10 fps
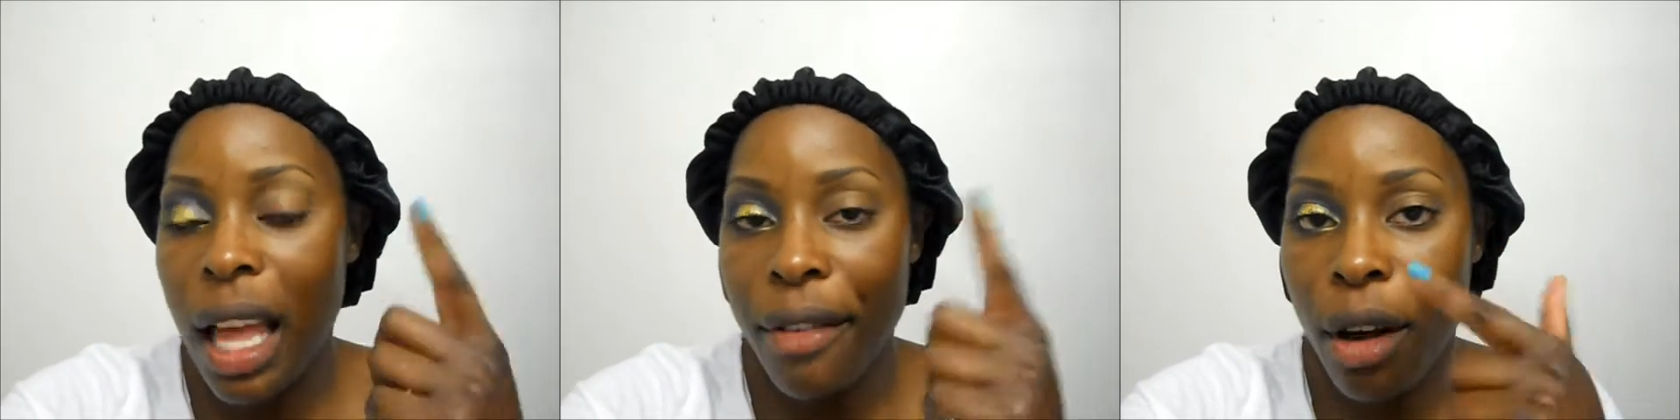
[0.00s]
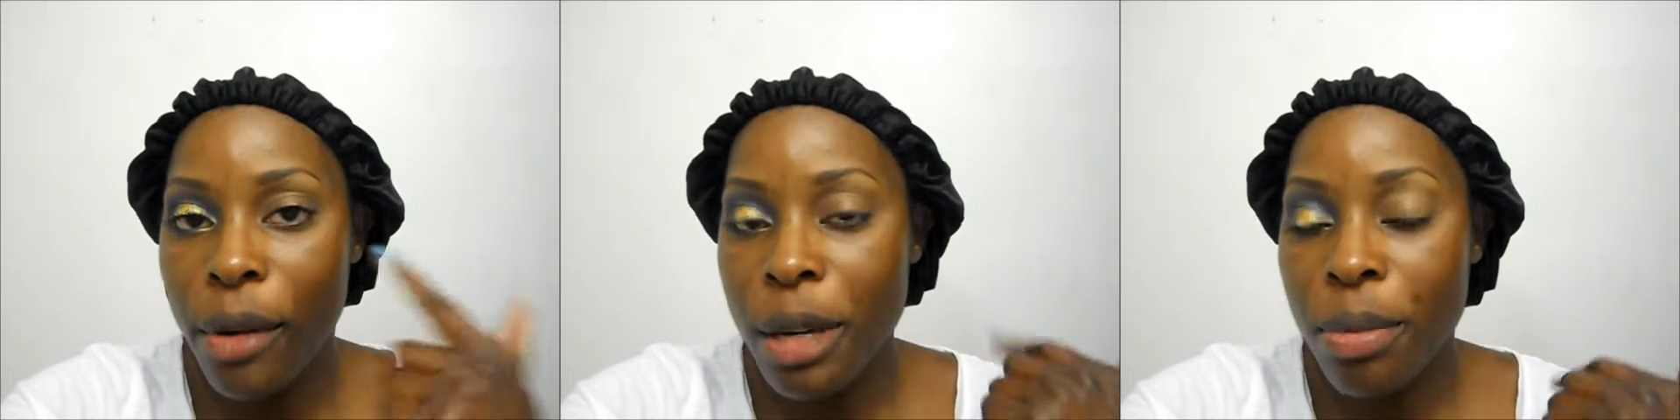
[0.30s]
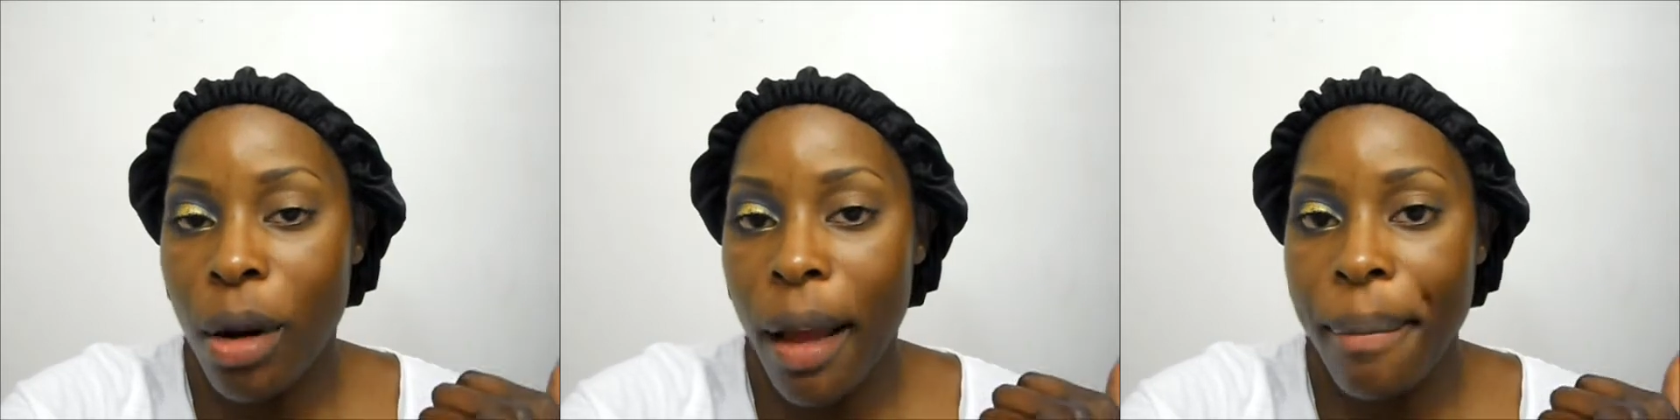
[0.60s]
I've already
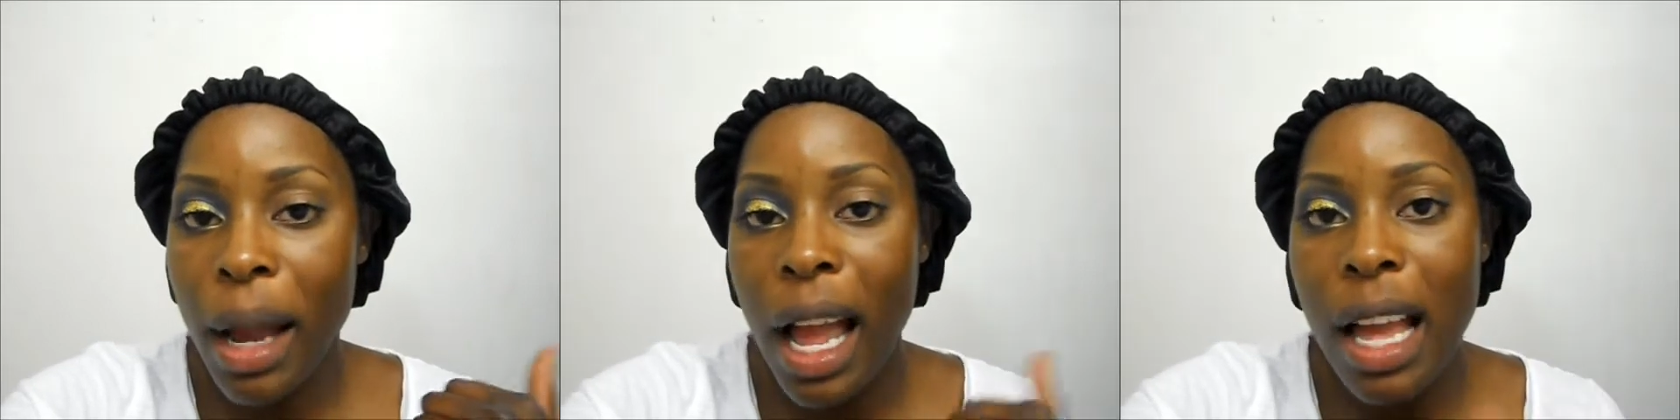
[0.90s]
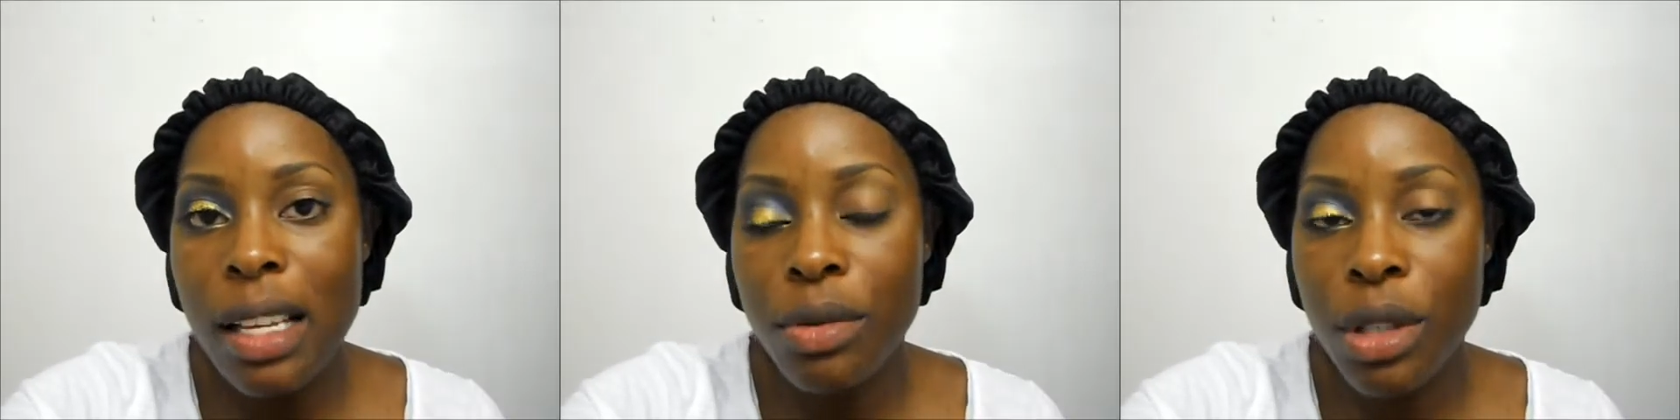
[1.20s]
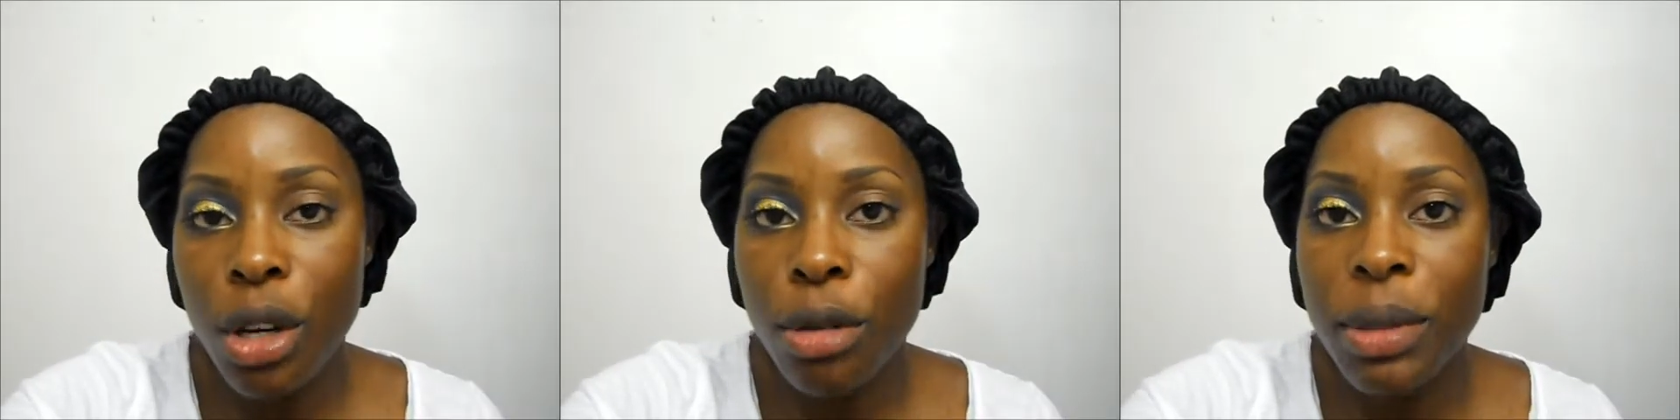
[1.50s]
primed my eyes with
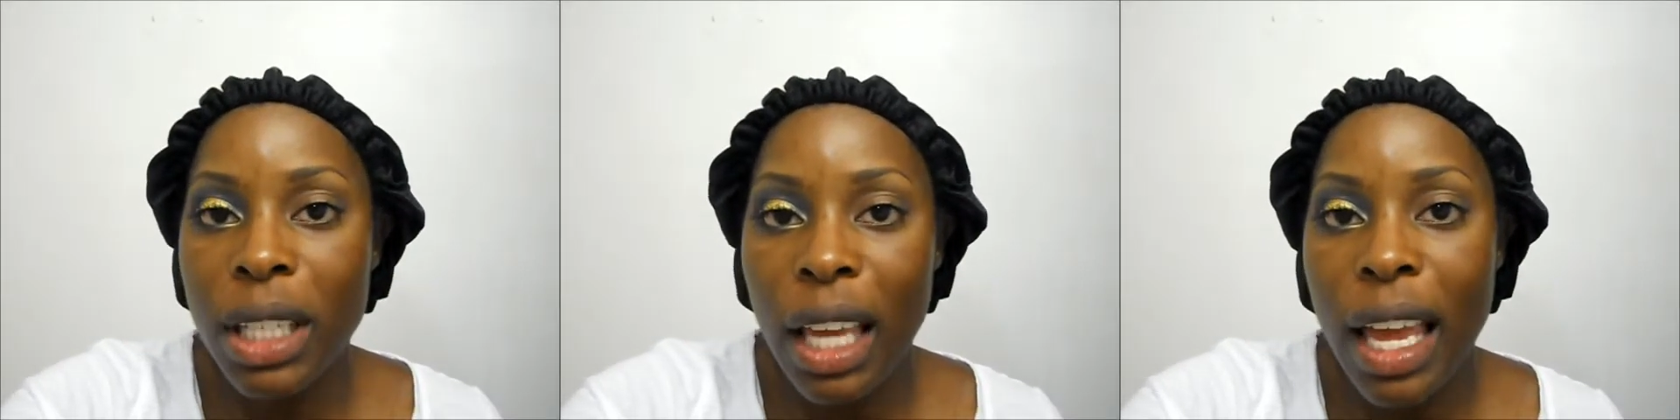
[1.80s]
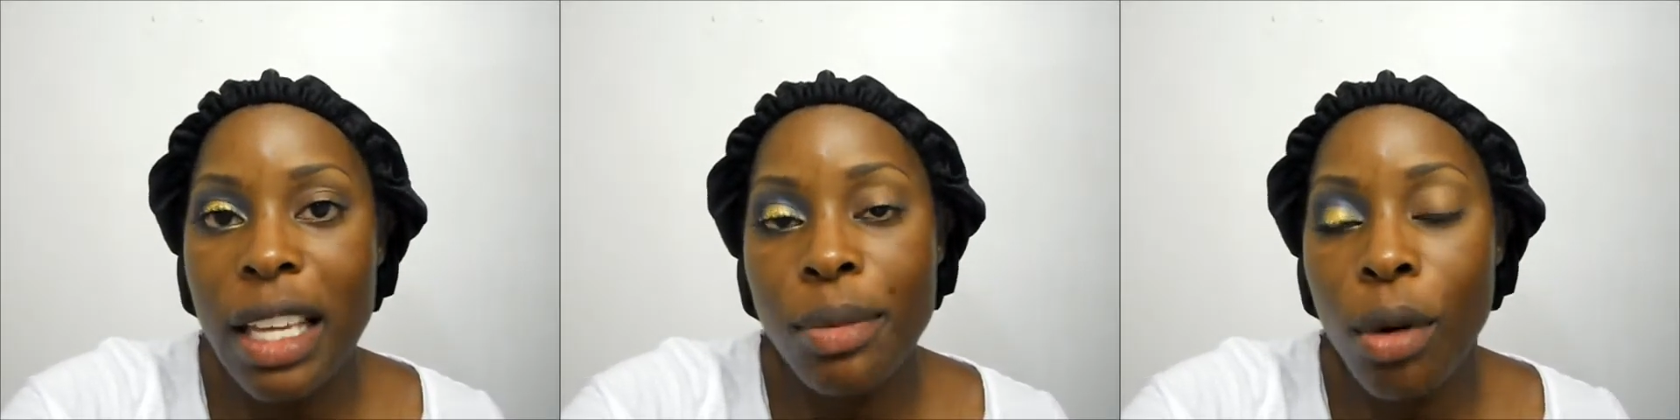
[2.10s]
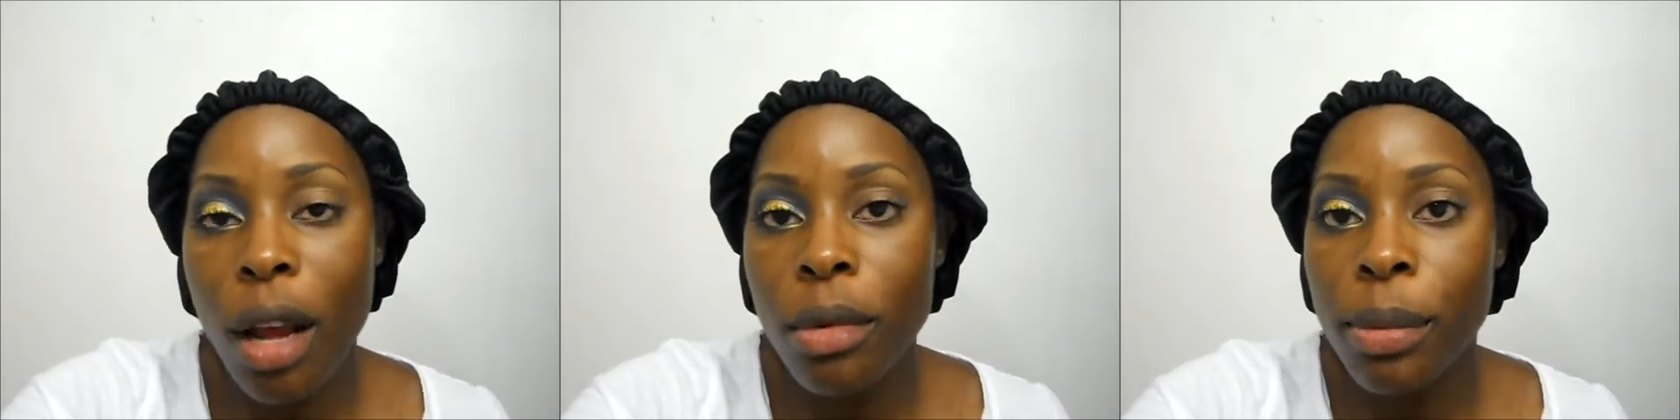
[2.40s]
Urban Decay's
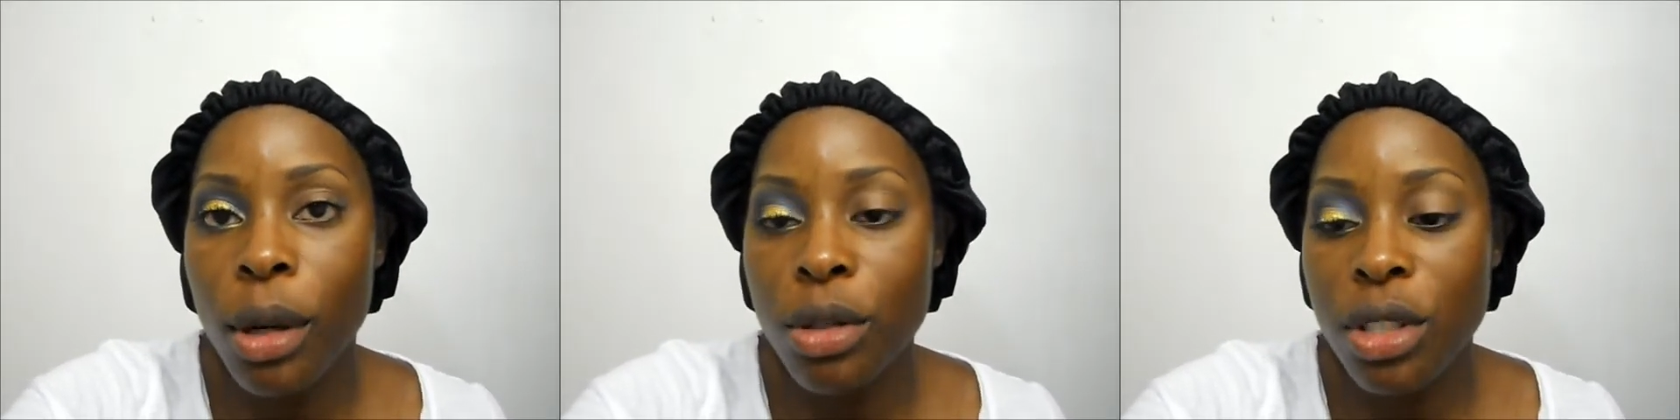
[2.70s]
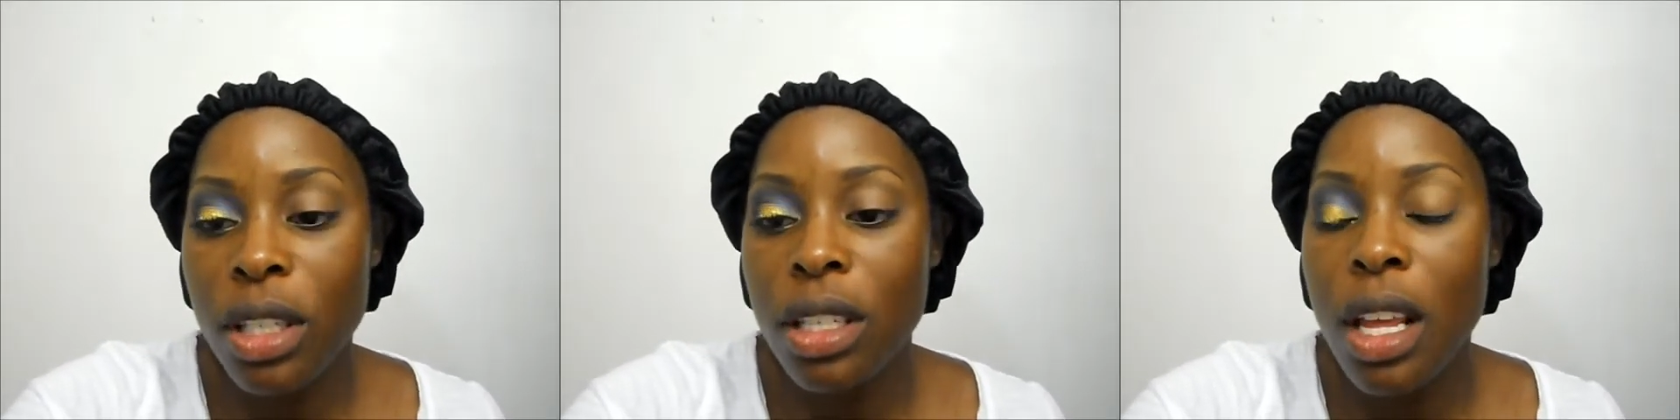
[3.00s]
primer potion.